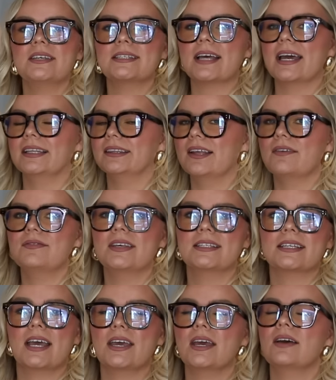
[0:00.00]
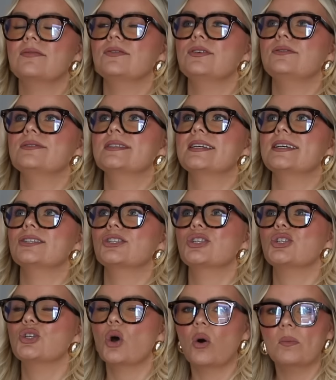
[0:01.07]
this, I love this, I have used it
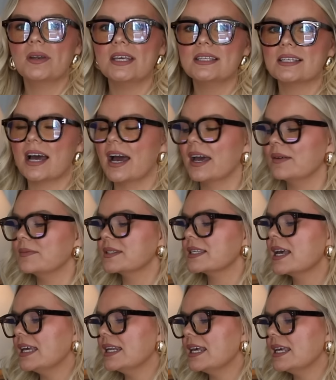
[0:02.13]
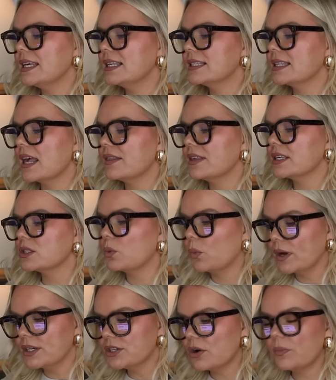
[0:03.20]
so many times. It is this
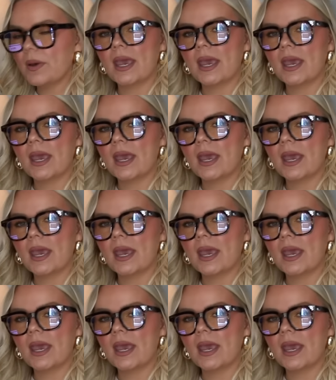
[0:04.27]
window